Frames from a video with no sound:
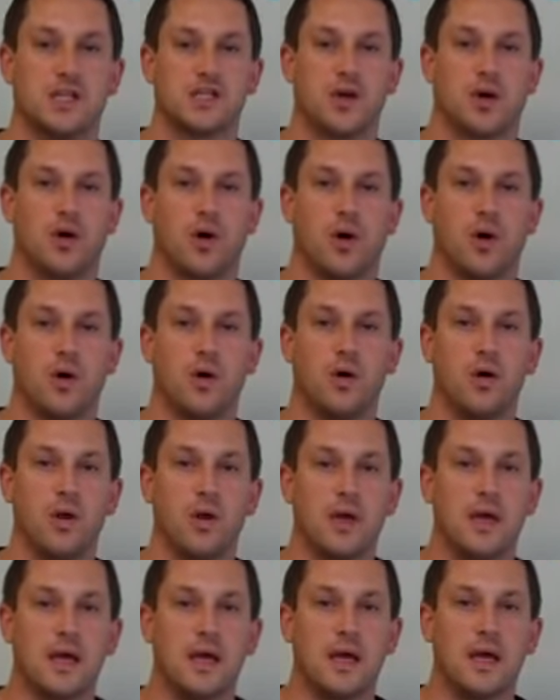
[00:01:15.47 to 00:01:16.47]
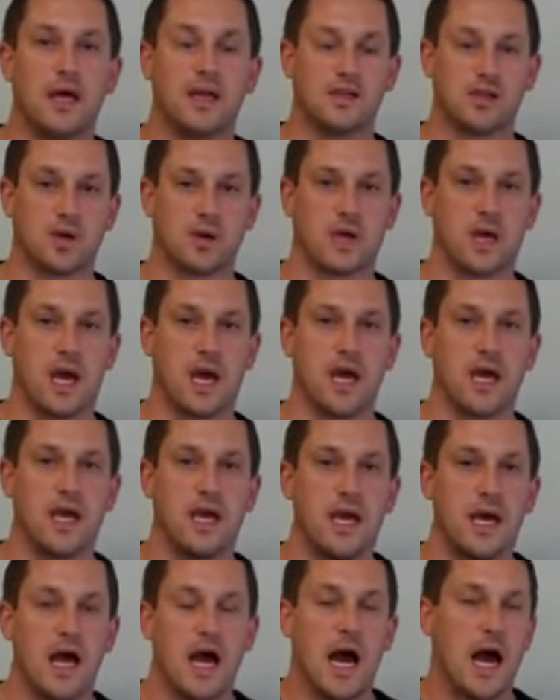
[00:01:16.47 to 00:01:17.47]
as a whole, that's okay.
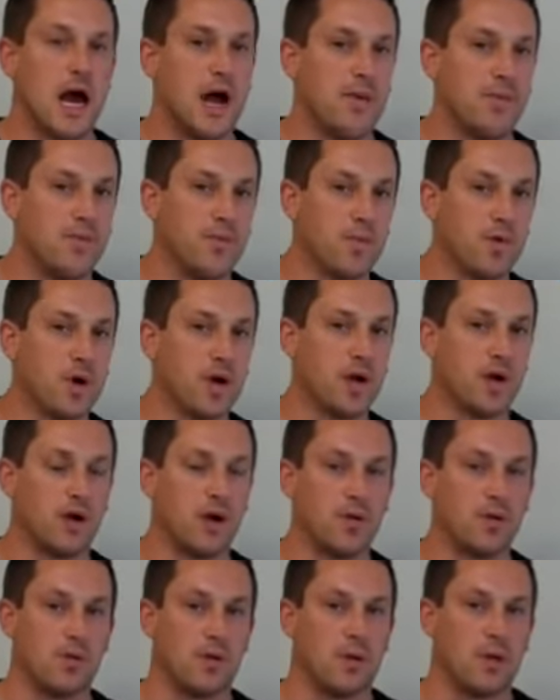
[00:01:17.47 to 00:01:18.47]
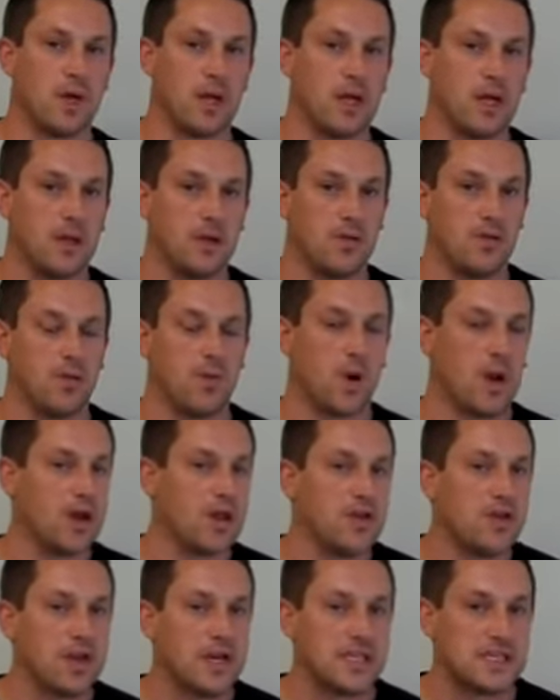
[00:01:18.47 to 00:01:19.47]
One of
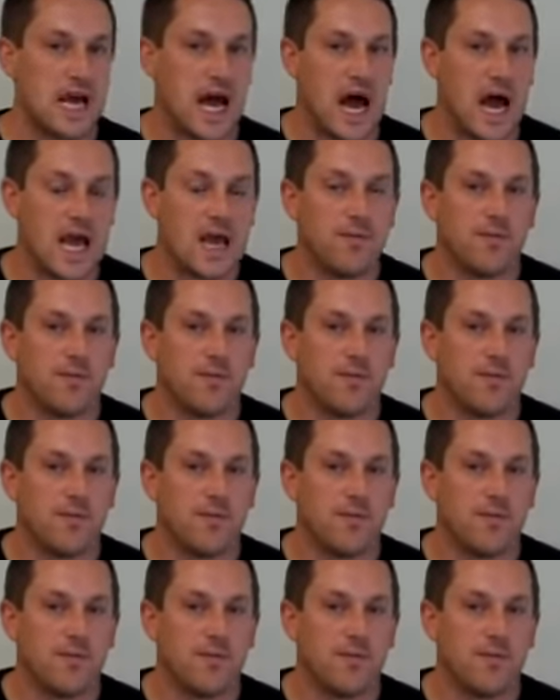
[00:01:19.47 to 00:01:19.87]
the things I